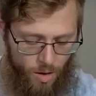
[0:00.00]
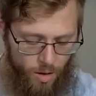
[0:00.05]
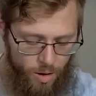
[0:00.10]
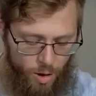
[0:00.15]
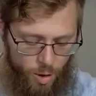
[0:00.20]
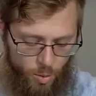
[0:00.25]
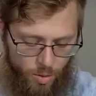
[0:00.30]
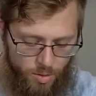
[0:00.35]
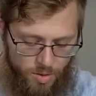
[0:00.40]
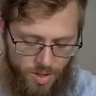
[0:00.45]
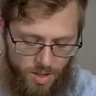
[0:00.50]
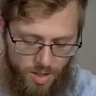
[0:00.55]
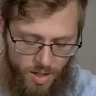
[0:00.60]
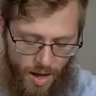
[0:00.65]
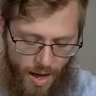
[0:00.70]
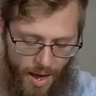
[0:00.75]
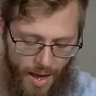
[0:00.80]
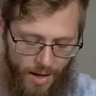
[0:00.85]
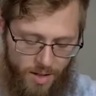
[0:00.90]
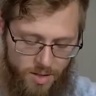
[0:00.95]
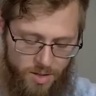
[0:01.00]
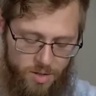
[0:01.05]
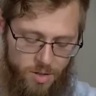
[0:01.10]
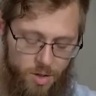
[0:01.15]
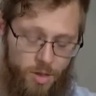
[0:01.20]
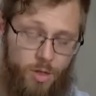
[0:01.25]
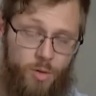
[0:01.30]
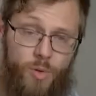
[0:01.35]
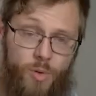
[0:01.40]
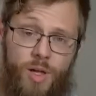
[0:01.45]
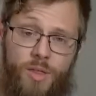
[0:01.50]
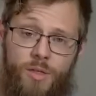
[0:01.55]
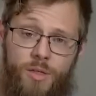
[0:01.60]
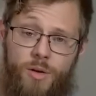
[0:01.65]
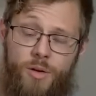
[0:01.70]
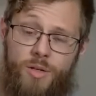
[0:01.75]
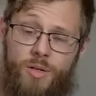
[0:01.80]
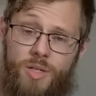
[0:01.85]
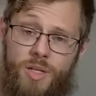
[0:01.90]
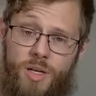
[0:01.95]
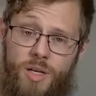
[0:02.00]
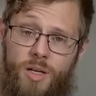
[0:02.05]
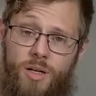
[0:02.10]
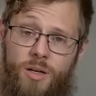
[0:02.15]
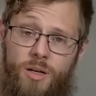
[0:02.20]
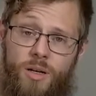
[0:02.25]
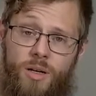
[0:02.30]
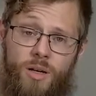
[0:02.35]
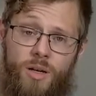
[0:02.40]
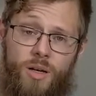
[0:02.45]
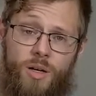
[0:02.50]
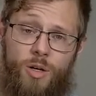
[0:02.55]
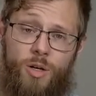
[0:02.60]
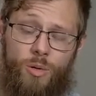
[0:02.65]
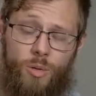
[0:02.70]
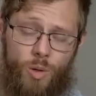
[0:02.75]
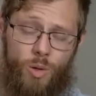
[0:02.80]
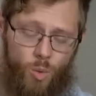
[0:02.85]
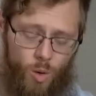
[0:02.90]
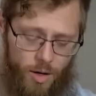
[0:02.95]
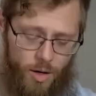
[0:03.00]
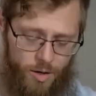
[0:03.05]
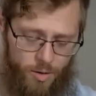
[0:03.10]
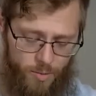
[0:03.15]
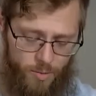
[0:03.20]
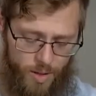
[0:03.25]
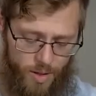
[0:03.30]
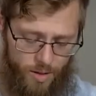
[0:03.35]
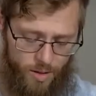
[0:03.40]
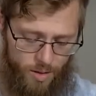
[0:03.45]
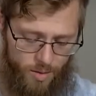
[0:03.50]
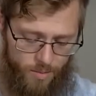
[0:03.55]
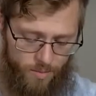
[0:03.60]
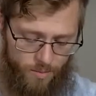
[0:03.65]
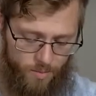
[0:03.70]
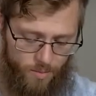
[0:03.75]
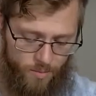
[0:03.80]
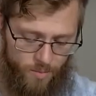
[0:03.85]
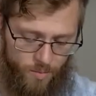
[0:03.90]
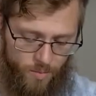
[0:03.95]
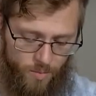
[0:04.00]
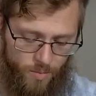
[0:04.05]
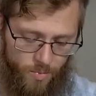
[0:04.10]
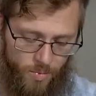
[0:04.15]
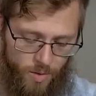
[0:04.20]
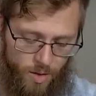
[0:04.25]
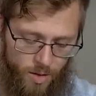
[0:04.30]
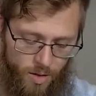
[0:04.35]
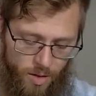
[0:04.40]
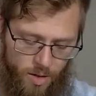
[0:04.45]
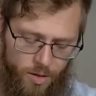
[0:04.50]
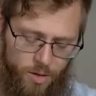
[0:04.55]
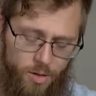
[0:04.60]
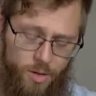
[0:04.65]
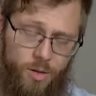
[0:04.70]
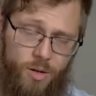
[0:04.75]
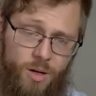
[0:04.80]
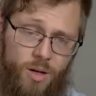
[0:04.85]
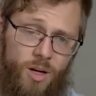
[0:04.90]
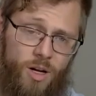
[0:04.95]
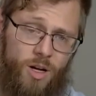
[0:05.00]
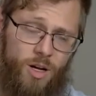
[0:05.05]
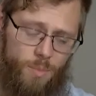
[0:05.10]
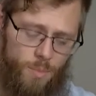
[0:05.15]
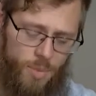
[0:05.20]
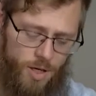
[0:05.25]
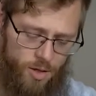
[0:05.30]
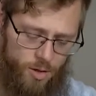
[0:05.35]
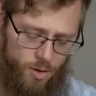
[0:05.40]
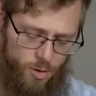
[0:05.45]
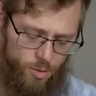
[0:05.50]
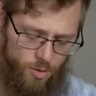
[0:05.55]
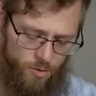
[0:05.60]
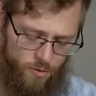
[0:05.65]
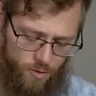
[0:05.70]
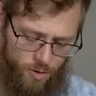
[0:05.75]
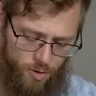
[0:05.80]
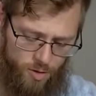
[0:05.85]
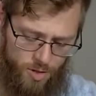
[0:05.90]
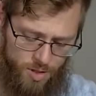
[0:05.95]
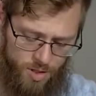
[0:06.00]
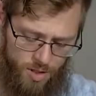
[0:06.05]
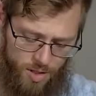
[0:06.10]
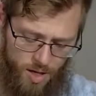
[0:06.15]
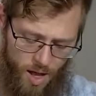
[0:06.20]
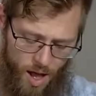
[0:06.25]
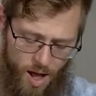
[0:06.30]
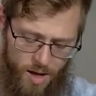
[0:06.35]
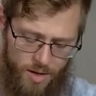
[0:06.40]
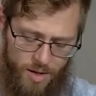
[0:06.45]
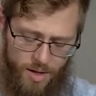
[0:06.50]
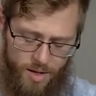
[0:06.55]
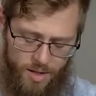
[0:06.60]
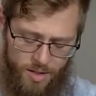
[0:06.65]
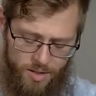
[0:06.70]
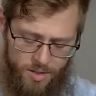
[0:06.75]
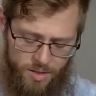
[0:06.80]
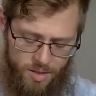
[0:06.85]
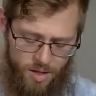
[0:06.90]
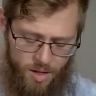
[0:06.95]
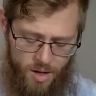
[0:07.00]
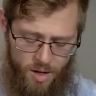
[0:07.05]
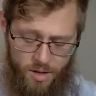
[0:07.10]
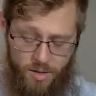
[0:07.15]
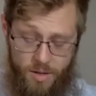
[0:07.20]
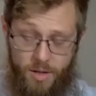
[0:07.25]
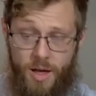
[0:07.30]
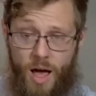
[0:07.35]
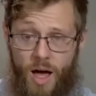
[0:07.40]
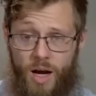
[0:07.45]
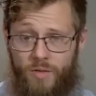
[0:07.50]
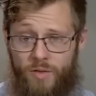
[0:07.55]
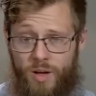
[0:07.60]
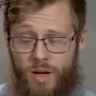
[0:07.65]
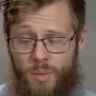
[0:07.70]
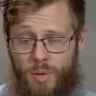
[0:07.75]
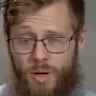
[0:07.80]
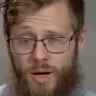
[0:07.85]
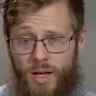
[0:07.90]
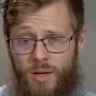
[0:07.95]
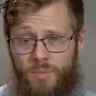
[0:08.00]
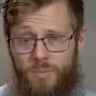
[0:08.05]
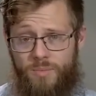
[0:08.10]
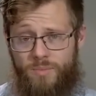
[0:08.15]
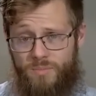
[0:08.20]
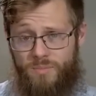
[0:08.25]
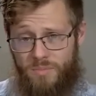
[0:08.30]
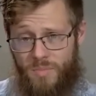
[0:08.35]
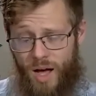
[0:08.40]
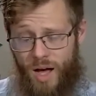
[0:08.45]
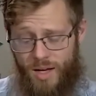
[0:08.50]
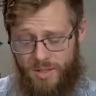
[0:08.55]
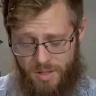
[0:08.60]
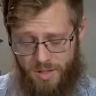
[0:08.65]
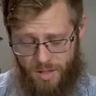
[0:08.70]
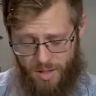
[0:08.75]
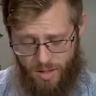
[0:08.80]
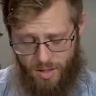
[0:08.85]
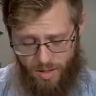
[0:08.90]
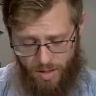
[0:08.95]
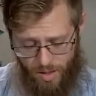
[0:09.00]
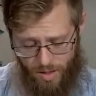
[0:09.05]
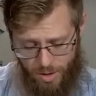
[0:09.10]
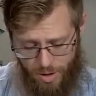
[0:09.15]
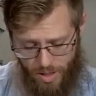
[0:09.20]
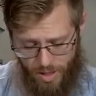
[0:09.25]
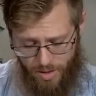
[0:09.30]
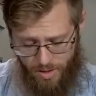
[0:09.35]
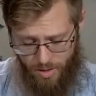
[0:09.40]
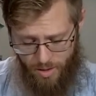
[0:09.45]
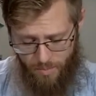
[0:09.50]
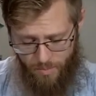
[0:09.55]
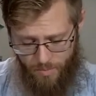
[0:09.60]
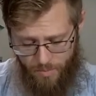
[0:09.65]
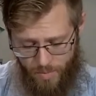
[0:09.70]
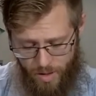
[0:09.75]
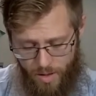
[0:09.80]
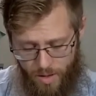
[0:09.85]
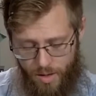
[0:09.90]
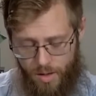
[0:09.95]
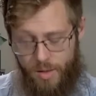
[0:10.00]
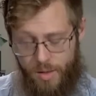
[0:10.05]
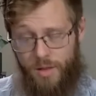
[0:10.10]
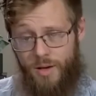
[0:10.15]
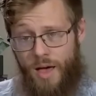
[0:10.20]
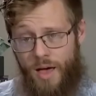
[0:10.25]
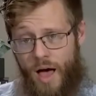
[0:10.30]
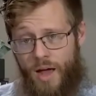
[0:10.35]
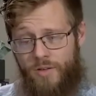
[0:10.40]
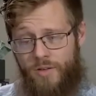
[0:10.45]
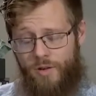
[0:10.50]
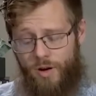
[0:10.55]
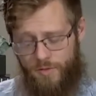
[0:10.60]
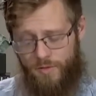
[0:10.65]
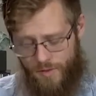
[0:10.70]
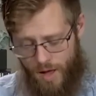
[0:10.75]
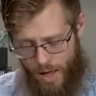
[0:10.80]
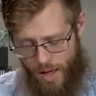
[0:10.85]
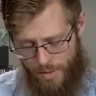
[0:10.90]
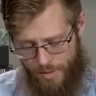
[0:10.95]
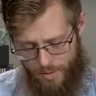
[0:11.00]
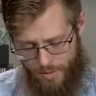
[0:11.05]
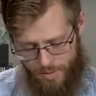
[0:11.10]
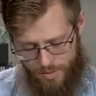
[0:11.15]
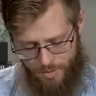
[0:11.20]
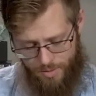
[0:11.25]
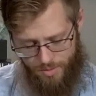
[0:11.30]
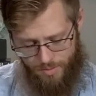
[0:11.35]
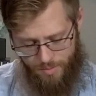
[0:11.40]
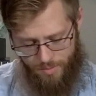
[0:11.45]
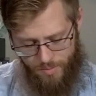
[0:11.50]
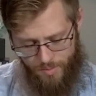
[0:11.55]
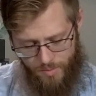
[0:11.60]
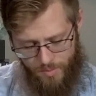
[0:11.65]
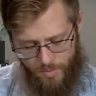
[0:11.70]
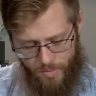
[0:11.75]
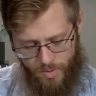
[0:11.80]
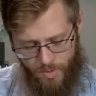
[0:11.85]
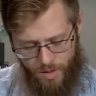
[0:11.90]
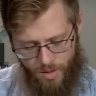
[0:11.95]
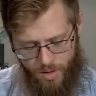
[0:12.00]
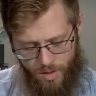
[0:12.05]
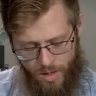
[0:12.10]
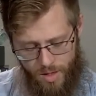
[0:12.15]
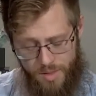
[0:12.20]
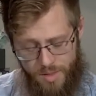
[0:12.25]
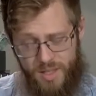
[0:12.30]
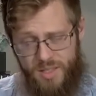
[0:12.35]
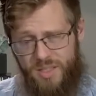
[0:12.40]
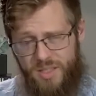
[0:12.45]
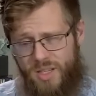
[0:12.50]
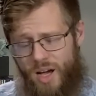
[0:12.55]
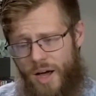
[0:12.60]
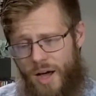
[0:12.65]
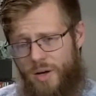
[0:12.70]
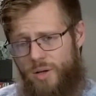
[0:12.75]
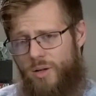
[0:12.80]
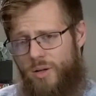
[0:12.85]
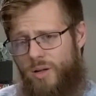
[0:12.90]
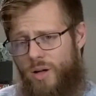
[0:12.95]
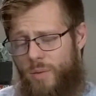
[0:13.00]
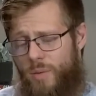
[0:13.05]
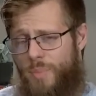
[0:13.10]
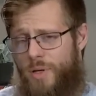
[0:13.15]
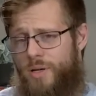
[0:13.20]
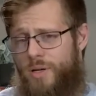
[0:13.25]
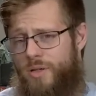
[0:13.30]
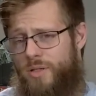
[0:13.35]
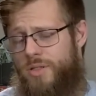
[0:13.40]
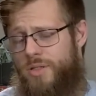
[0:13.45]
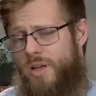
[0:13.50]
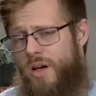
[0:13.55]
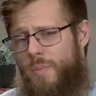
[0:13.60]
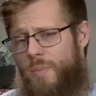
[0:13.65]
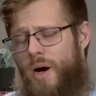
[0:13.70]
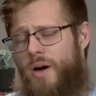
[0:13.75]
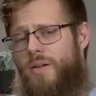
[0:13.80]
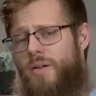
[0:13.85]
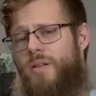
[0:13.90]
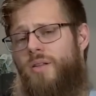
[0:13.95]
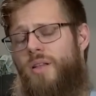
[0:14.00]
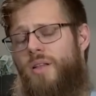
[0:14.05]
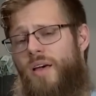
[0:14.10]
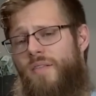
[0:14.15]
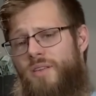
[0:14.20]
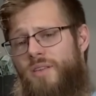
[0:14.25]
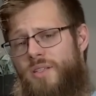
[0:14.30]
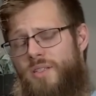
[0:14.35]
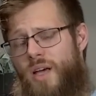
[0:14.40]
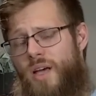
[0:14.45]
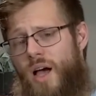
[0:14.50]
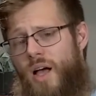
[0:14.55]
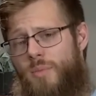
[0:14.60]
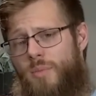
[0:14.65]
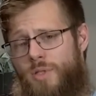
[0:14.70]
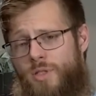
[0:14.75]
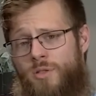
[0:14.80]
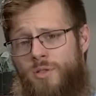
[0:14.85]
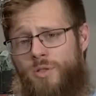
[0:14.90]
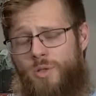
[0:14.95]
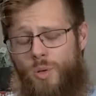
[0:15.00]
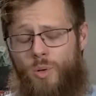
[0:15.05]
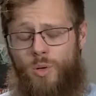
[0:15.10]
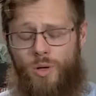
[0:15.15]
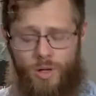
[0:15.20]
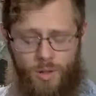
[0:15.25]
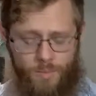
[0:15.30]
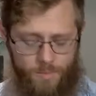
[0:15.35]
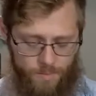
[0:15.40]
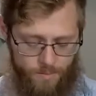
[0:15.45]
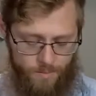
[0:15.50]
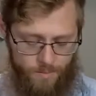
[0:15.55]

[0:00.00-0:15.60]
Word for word: You will see Acts 3:13 in your required reading. Here, Peter refers to God as the God of Abraham, Isaac, and Jacob, the God of our fathers. This title appears about 11 times in Torah.